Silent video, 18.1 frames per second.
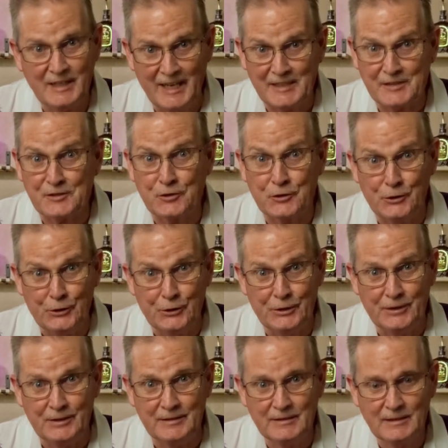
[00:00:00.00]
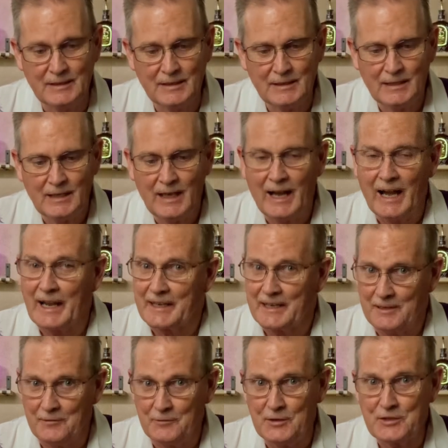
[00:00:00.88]
That's good.
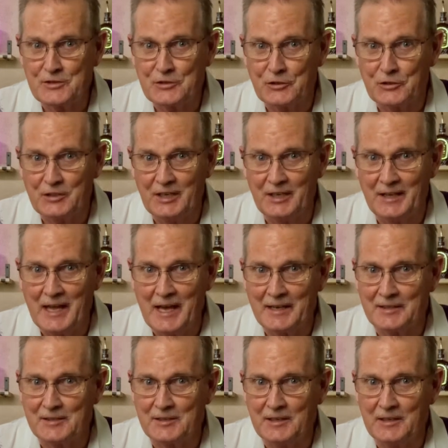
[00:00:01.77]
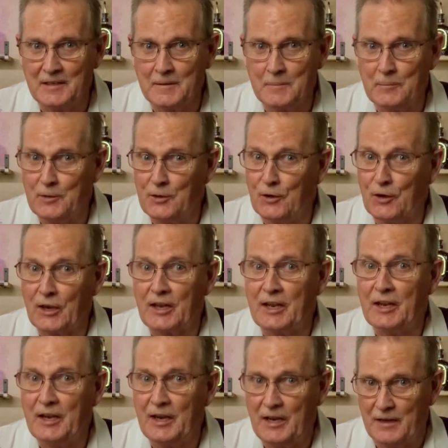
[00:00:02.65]
I give this a 10 out of 10
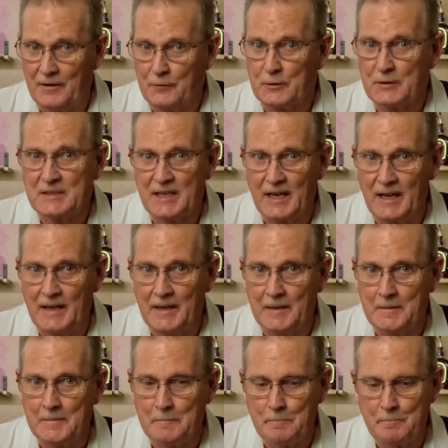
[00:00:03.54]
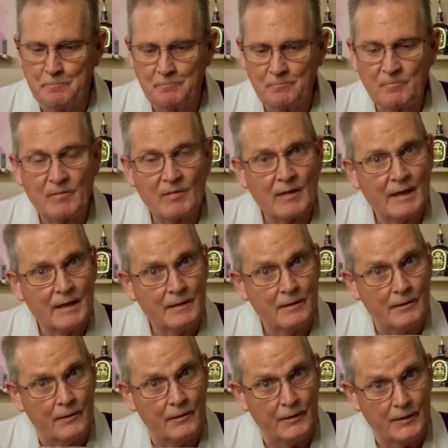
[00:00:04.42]
nearly every time.
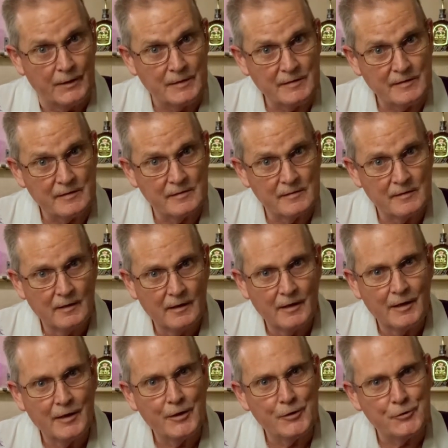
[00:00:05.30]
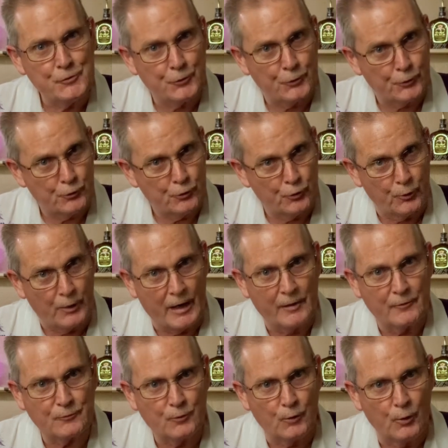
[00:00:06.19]
This is your
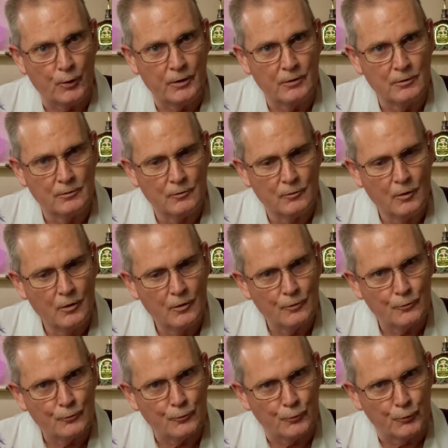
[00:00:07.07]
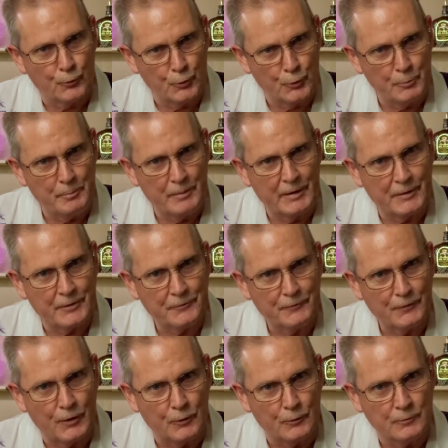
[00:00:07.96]
Crown Royal root
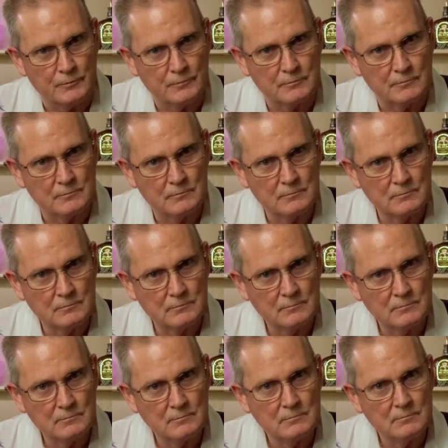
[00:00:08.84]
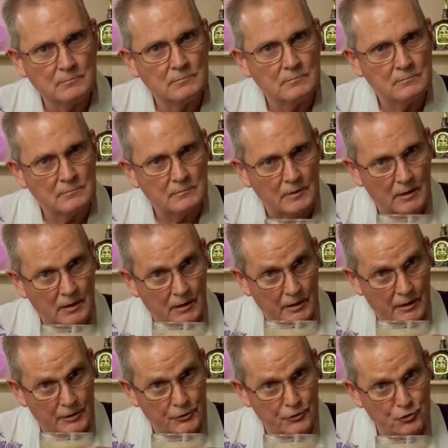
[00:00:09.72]
beer float.
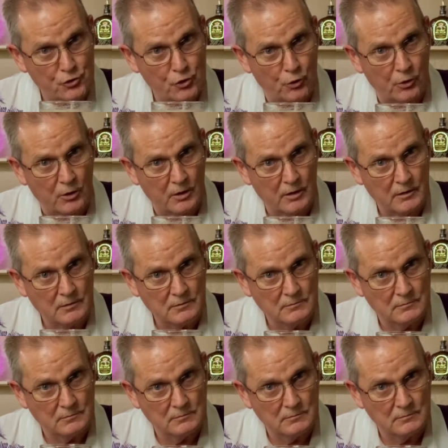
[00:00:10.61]
Enjoy.